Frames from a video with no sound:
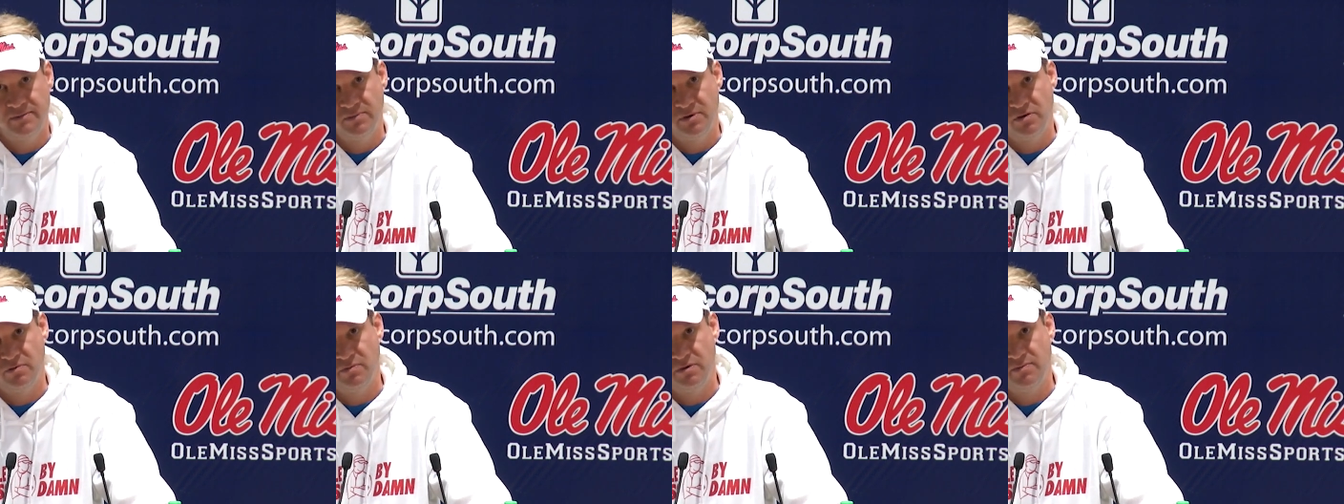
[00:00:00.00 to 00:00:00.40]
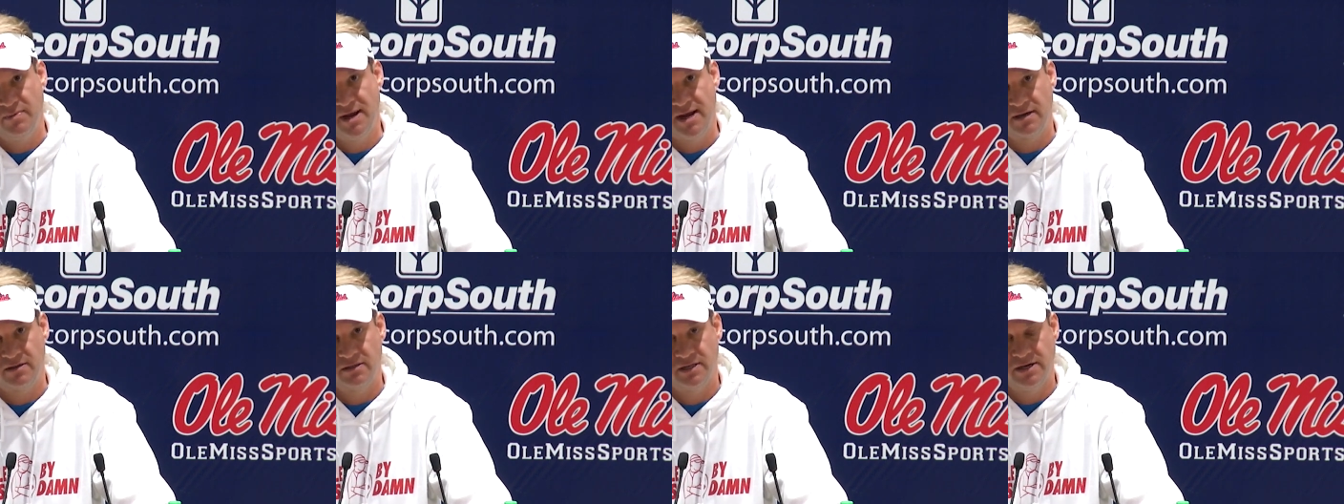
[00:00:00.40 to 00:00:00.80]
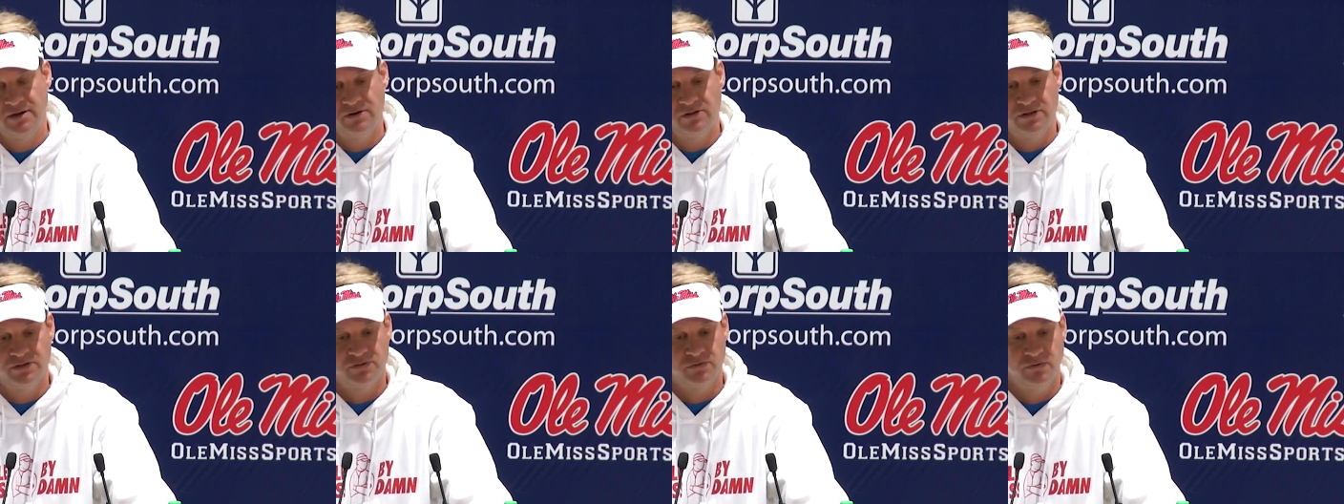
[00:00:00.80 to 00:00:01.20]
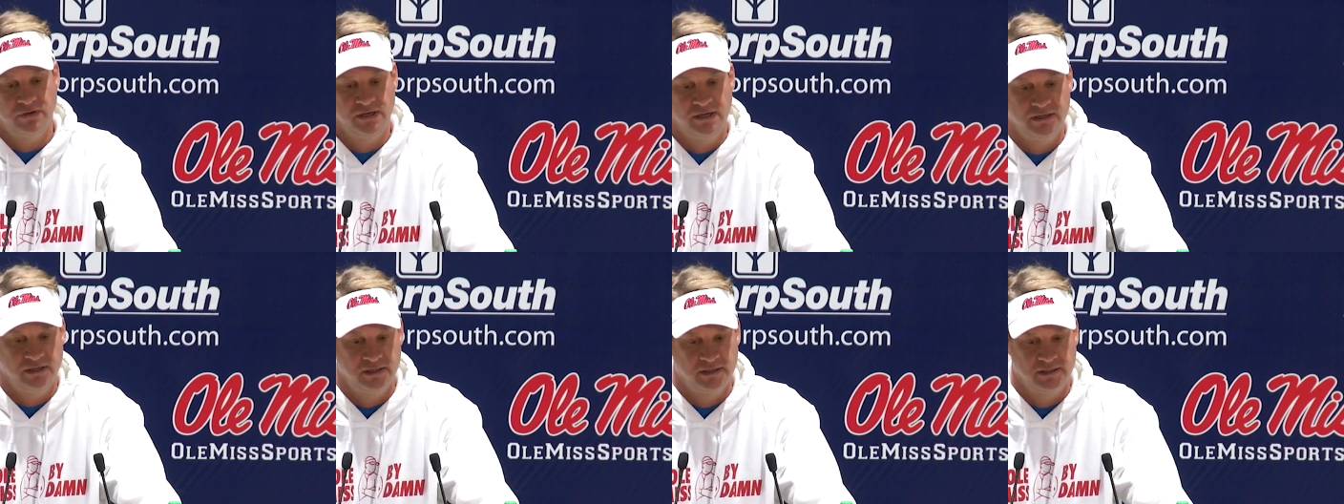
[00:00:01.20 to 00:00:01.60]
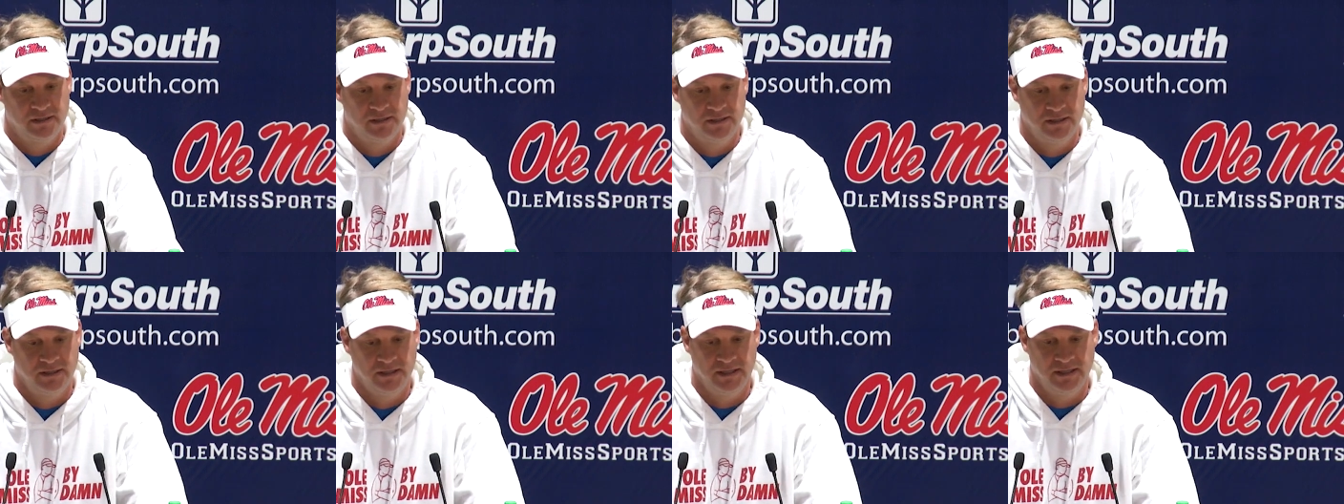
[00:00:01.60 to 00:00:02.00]
He'll be back later this week.
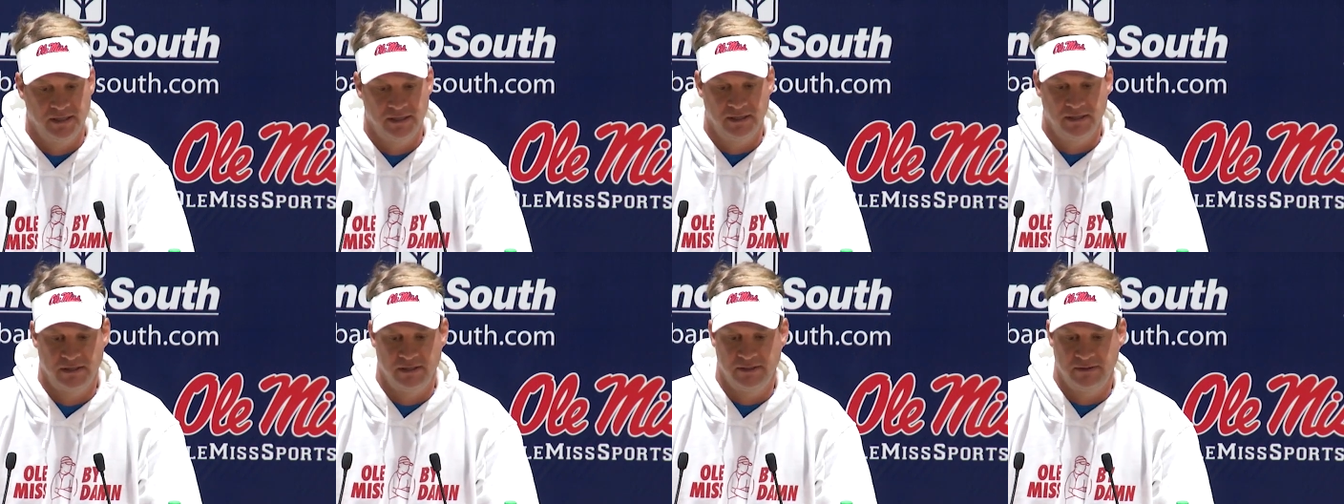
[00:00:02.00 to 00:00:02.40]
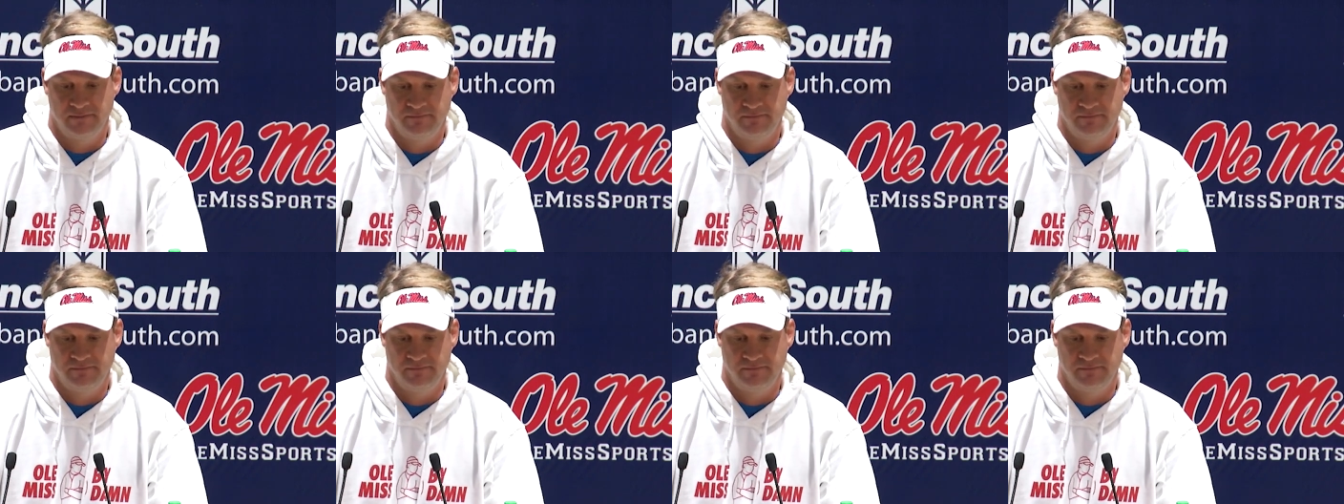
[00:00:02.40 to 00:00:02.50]
And,